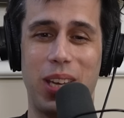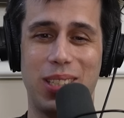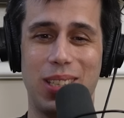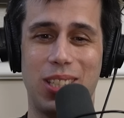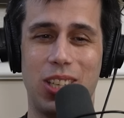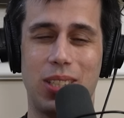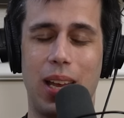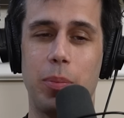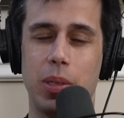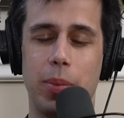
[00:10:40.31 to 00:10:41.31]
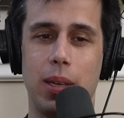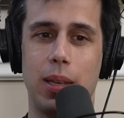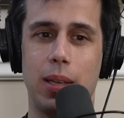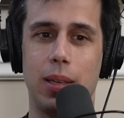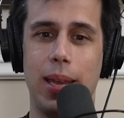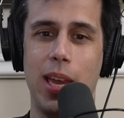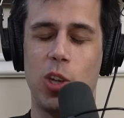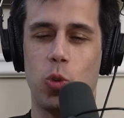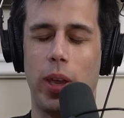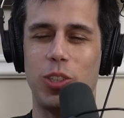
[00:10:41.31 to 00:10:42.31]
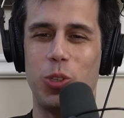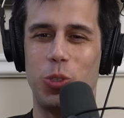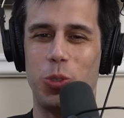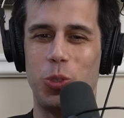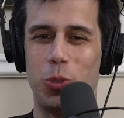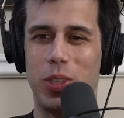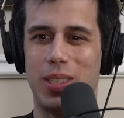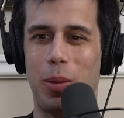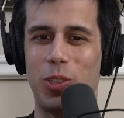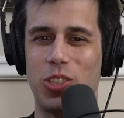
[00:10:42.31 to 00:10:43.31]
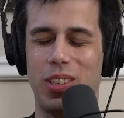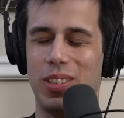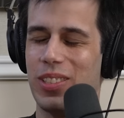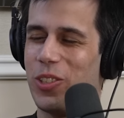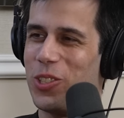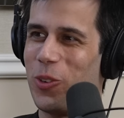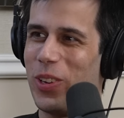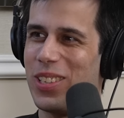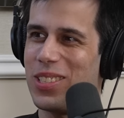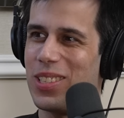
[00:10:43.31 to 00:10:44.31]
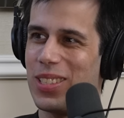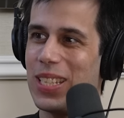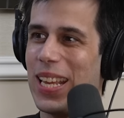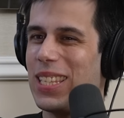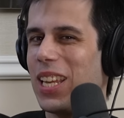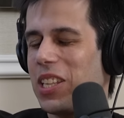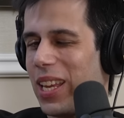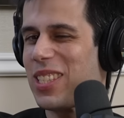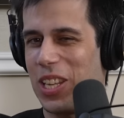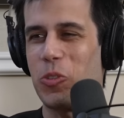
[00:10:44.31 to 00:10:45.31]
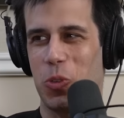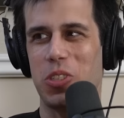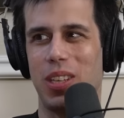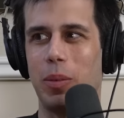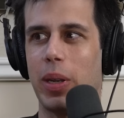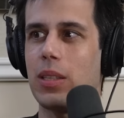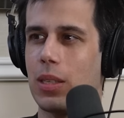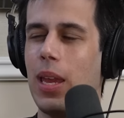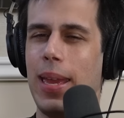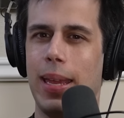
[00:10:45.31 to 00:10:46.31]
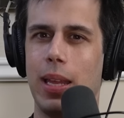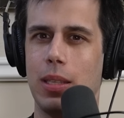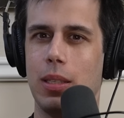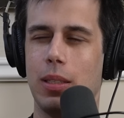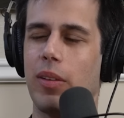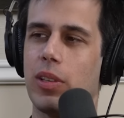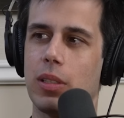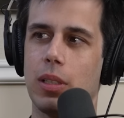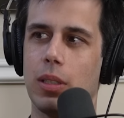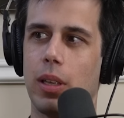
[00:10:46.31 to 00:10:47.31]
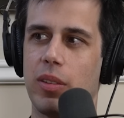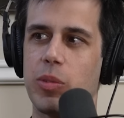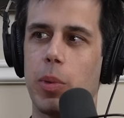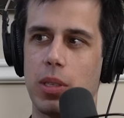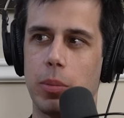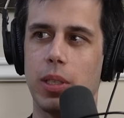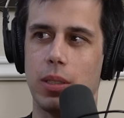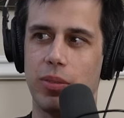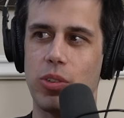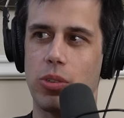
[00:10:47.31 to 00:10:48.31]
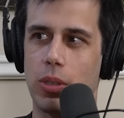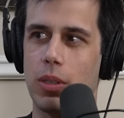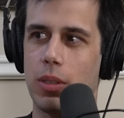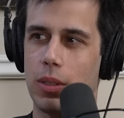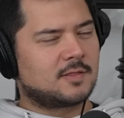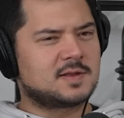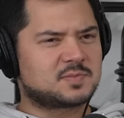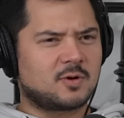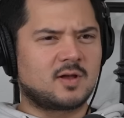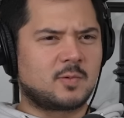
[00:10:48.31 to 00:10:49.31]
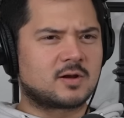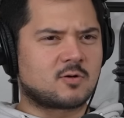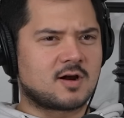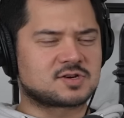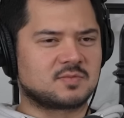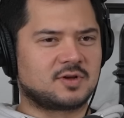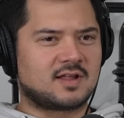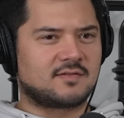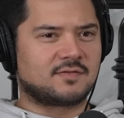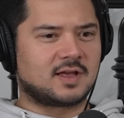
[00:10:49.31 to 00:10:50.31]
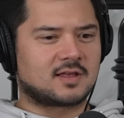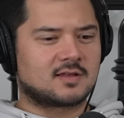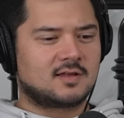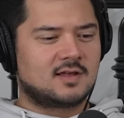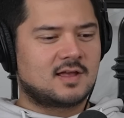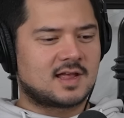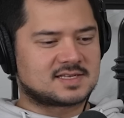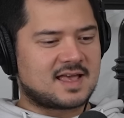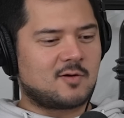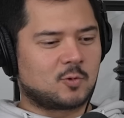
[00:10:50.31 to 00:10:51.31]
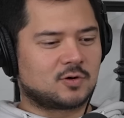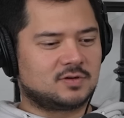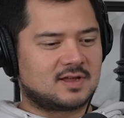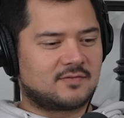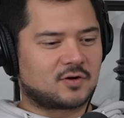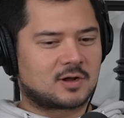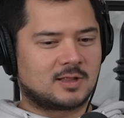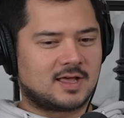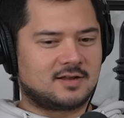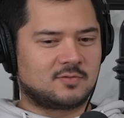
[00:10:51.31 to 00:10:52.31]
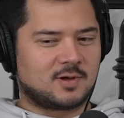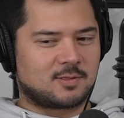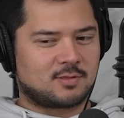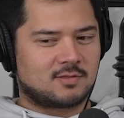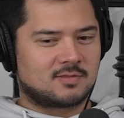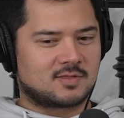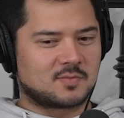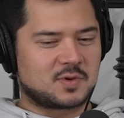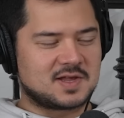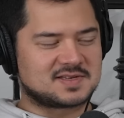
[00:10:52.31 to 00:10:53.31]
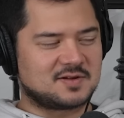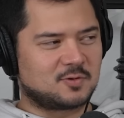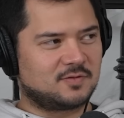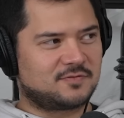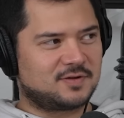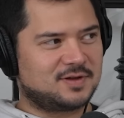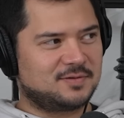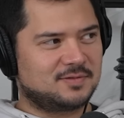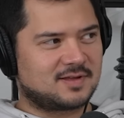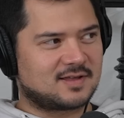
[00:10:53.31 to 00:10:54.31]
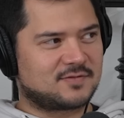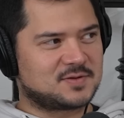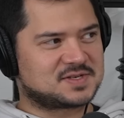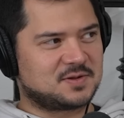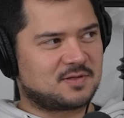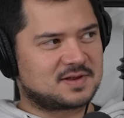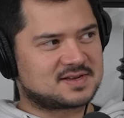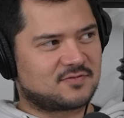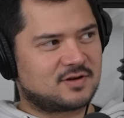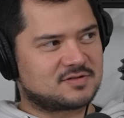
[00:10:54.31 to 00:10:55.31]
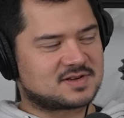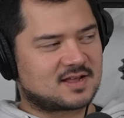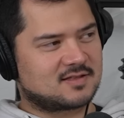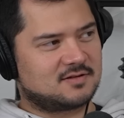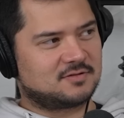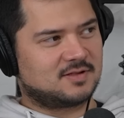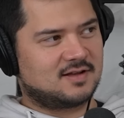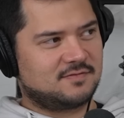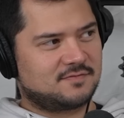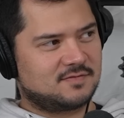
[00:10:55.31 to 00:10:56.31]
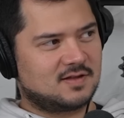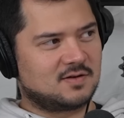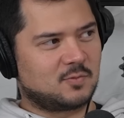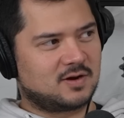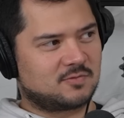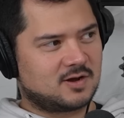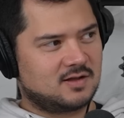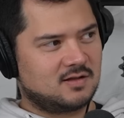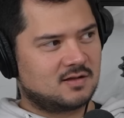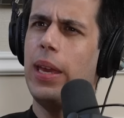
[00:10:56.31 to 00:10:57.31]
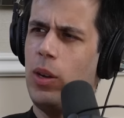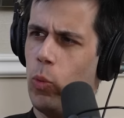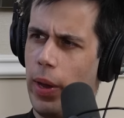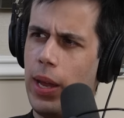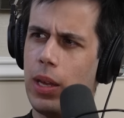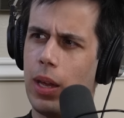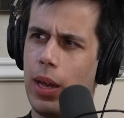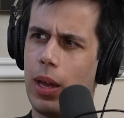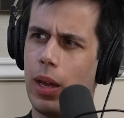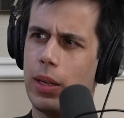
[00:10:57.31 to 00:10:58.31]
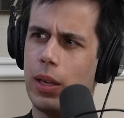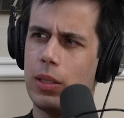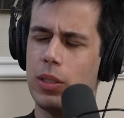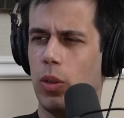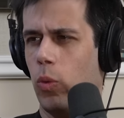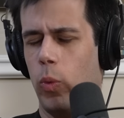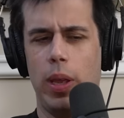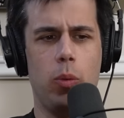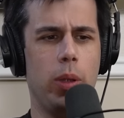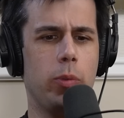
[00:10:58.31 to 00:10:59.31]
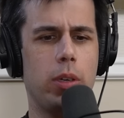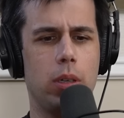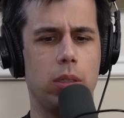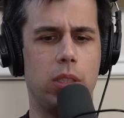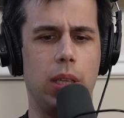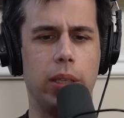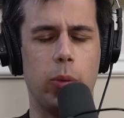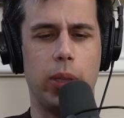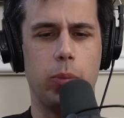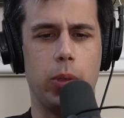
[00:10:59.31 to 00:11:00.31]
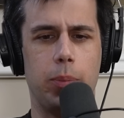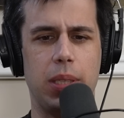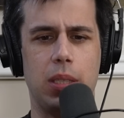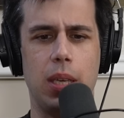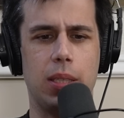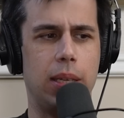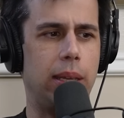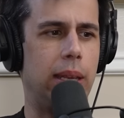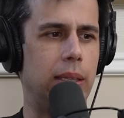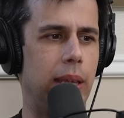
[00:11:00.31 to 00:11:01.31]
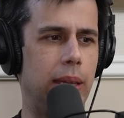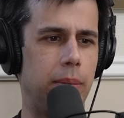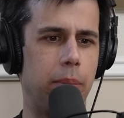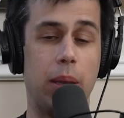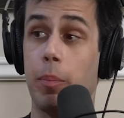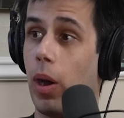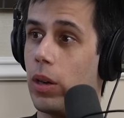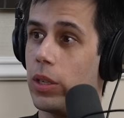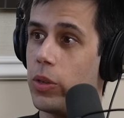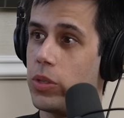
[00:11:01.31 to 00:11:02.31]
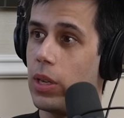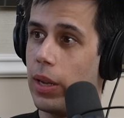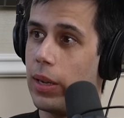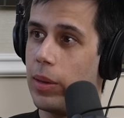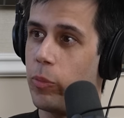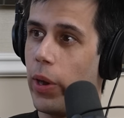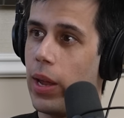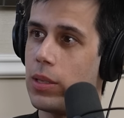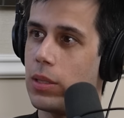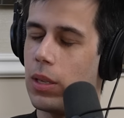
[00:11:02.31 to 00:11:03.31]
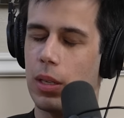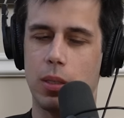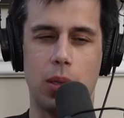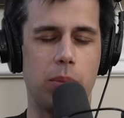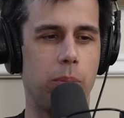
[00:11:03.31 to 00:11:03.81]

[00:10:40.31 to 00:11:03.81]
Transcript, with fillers: cases just help them and, and, and try to, to, to establish their, their, their innocence. It, it's in, it's yeah. interesting, but it's it's definitely a lot of responsibility for sure this is probably a weird question, but have like has that world ever collided with the PC world for you? Like, have those two things ever intersected in your life in a weird way? In a way, yeah. I get when, when we're dealing with, with PCs and, and, and embargoes and, and, and, brands, at uh, some